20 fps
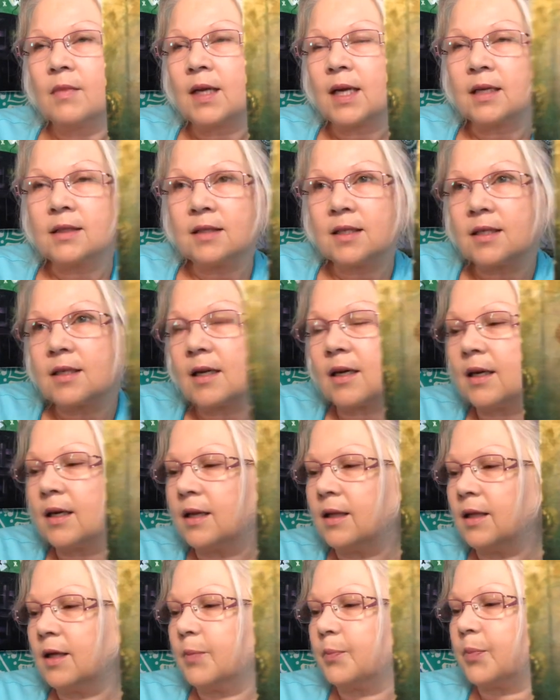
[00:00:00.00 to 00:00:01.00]

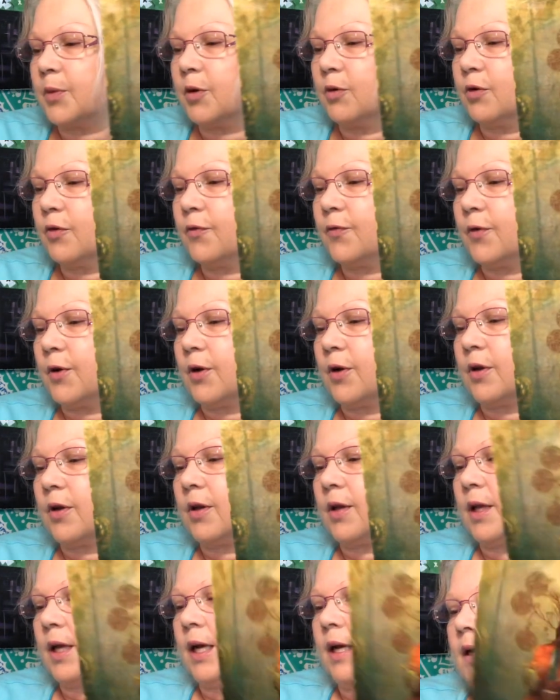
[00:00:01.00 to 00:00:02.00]
stunningly
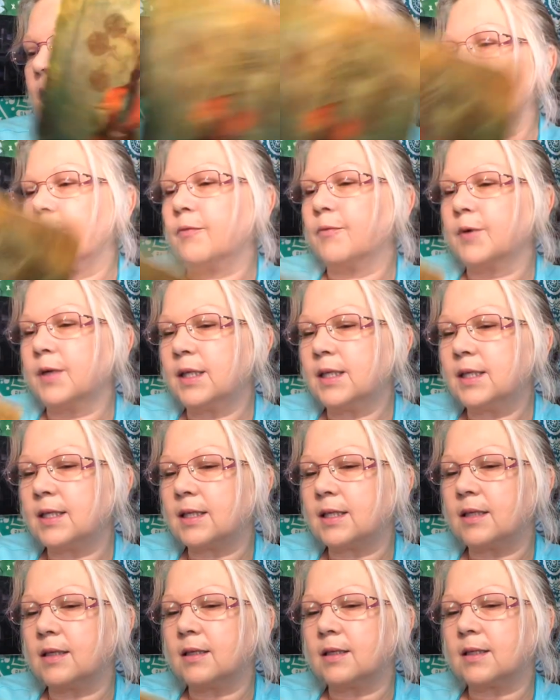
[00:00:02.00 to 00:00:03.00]
beautiful. And I really
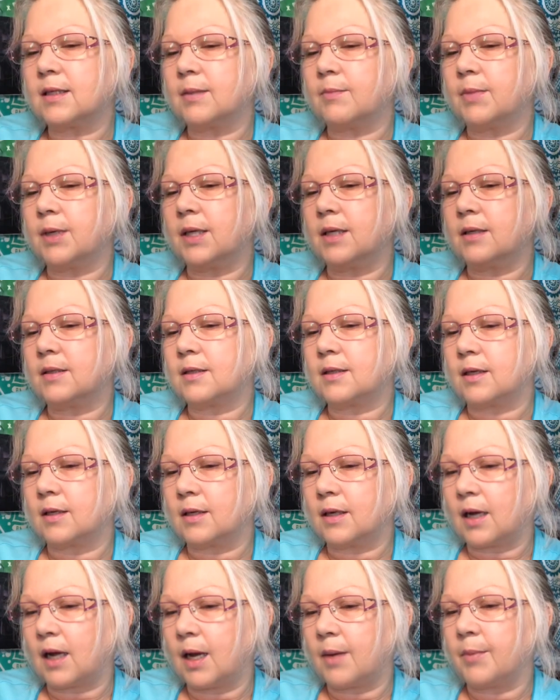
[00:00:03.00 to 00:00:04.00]
see that somebody's going
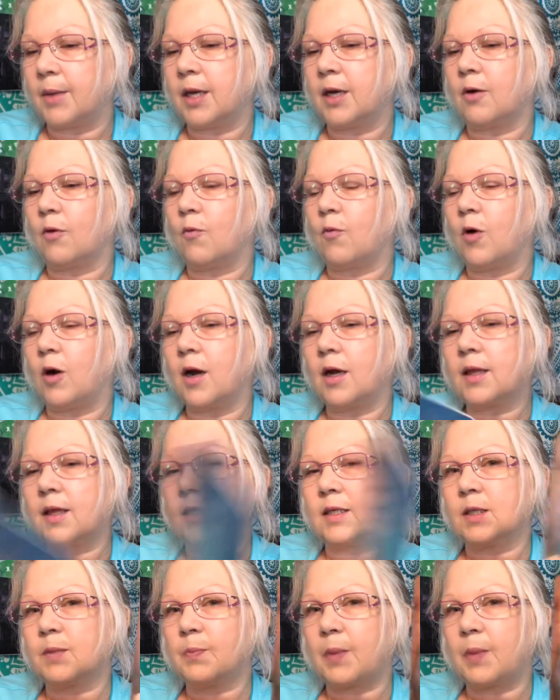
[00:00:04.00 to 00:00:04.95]
to come in and walk this